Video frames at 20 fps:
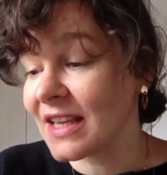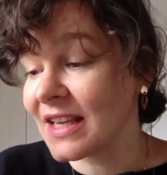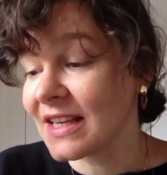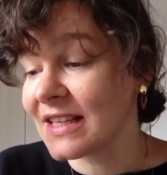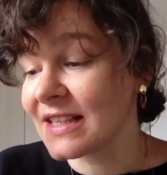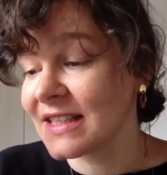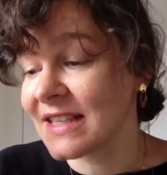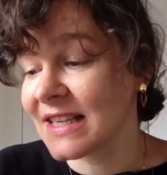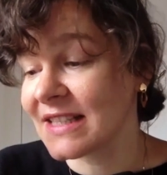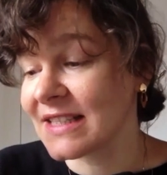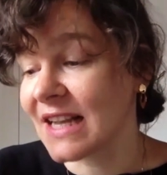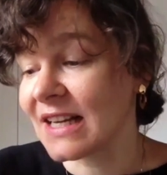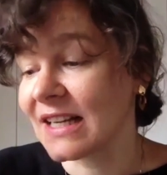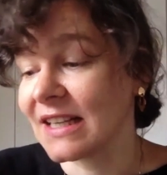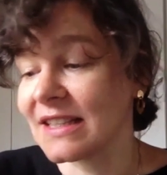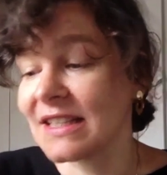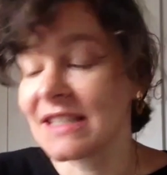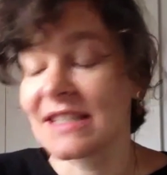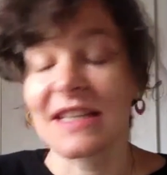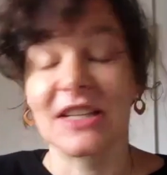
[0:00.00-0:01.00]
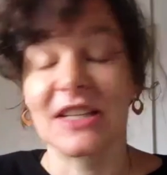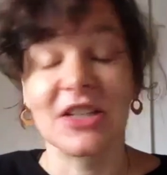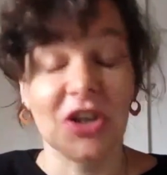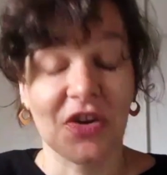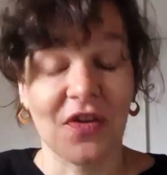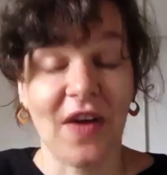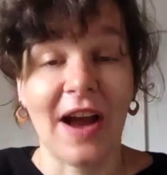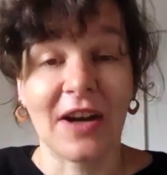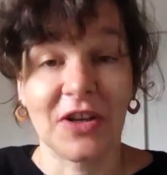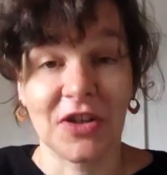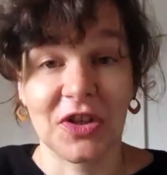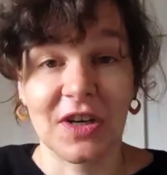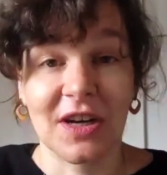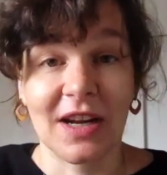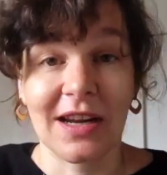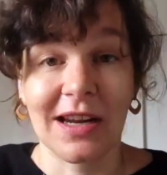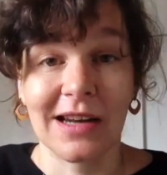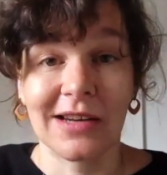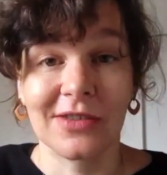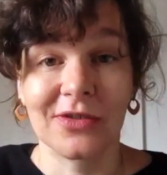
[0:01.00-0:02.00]
it's exactly this interaction
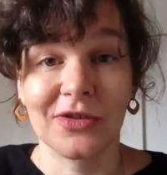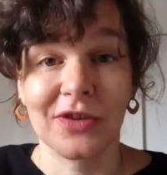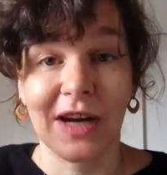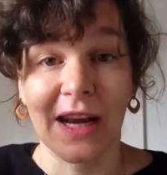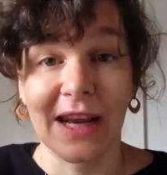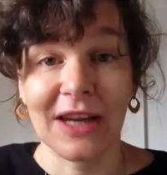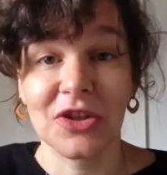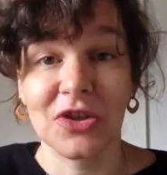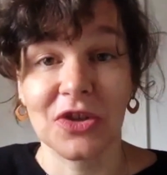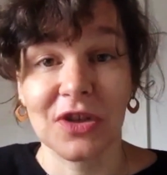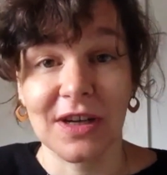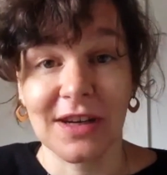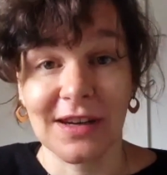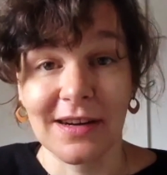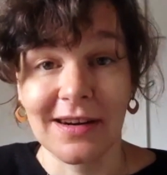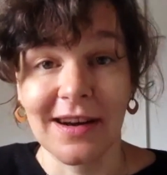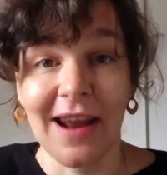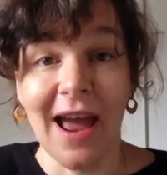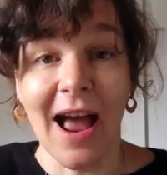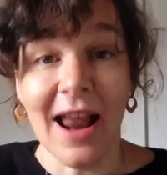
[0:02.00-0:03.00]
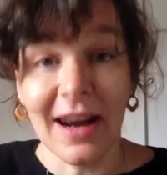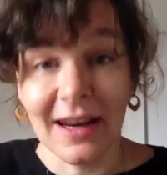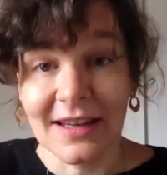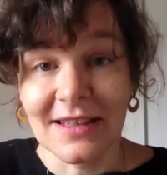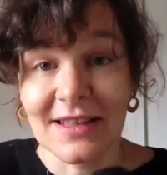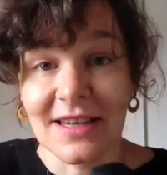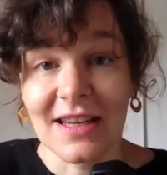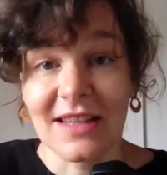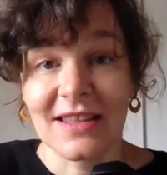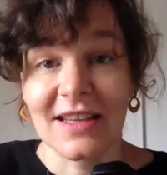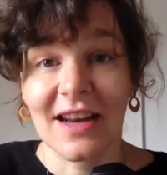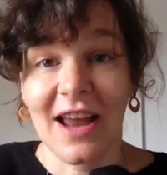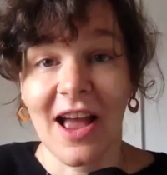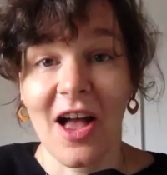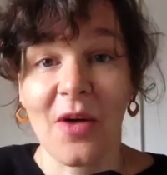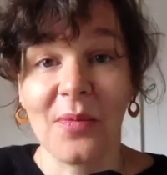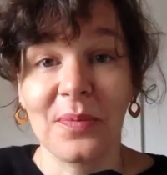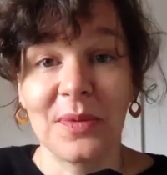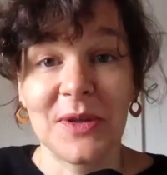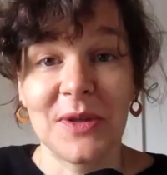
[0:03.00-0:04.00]
and relationality that
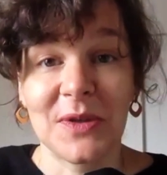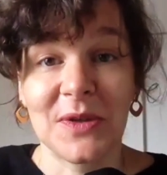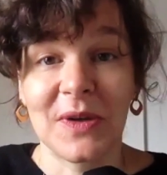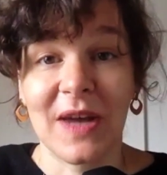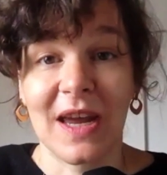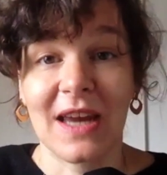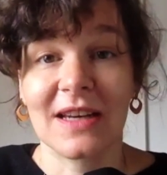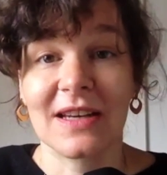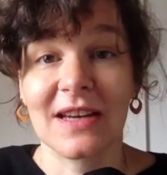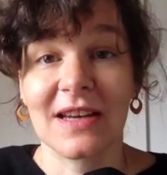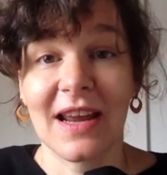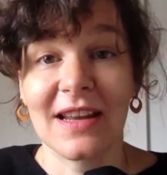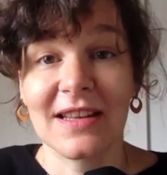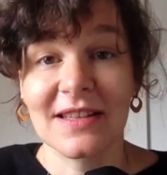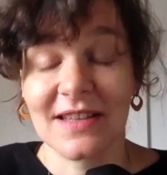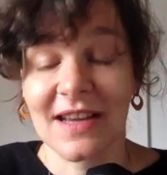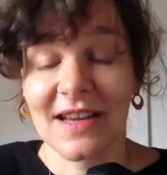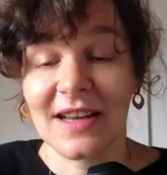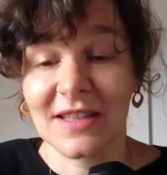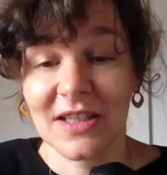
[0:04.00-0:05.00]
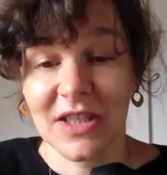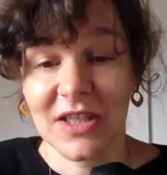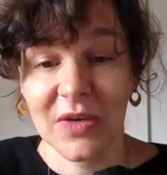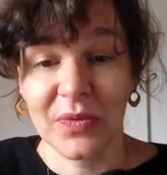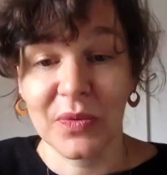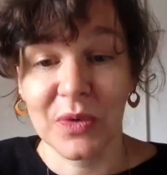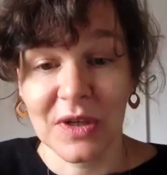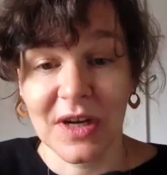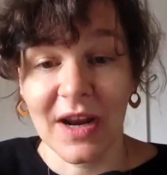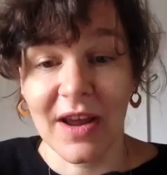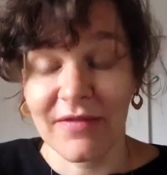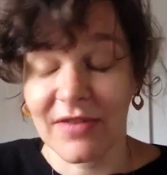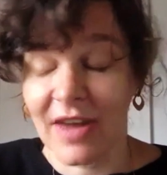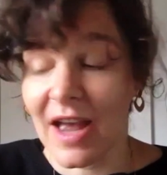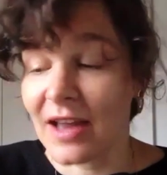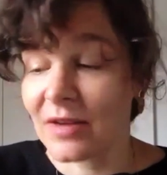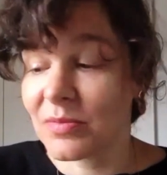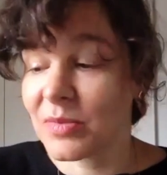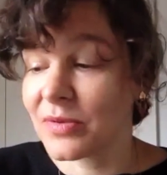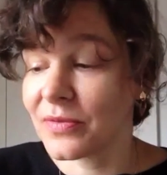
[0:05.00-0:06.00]
helps you gain insights that you wouldn't have
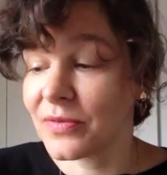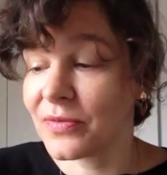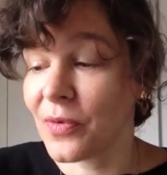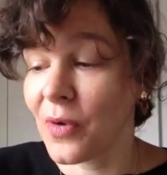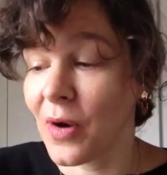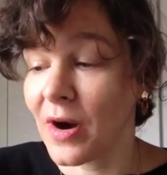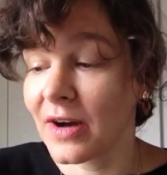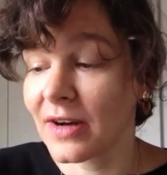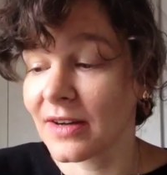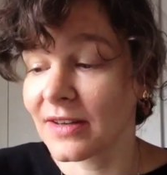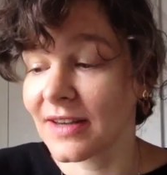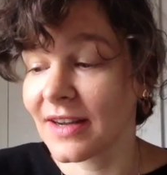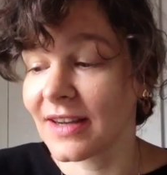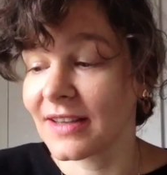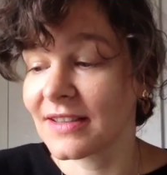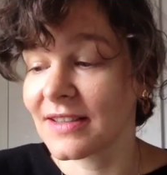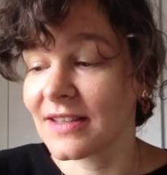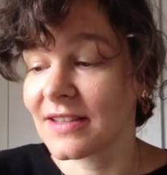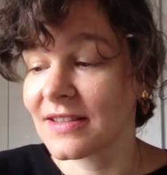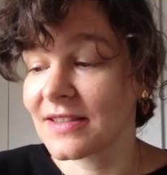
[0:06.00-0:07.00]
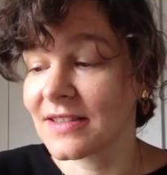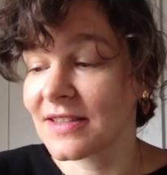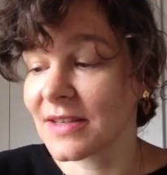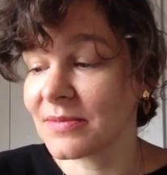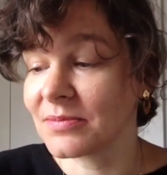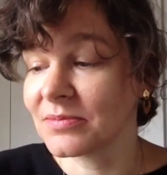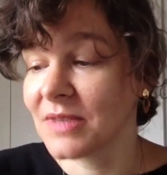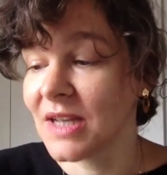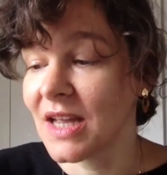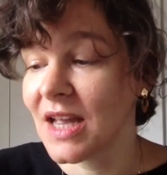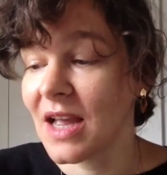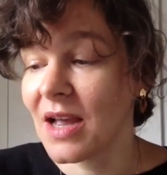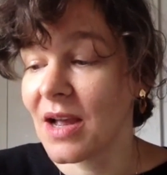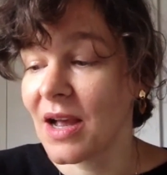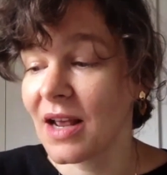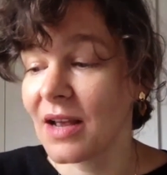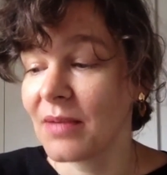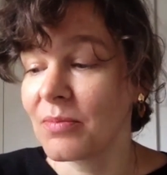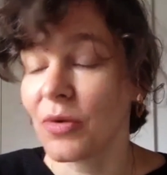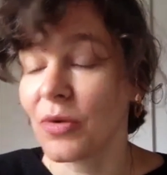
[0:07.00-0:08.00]
had before, like some
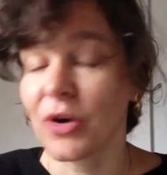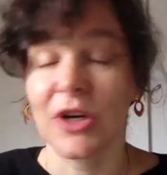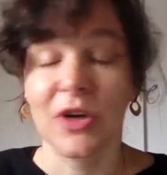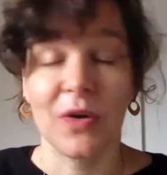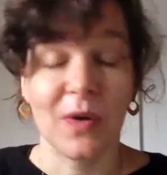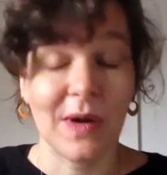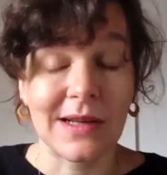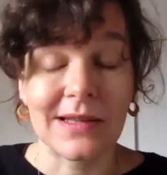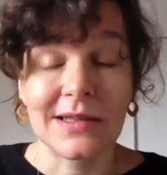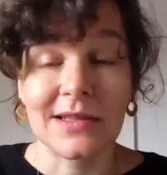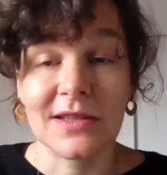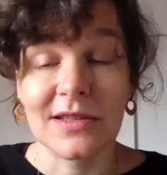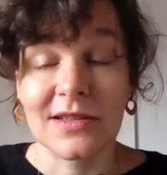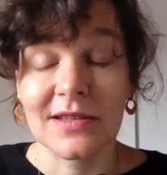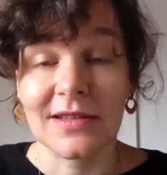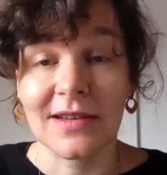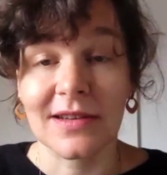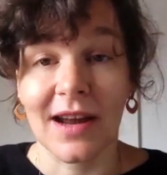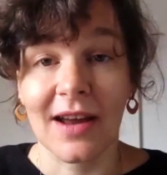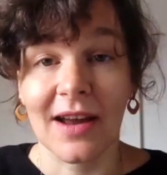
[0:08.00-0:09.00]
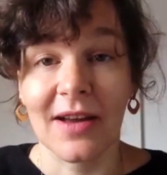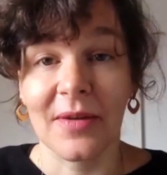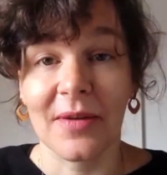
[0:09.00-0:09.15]
more nuanced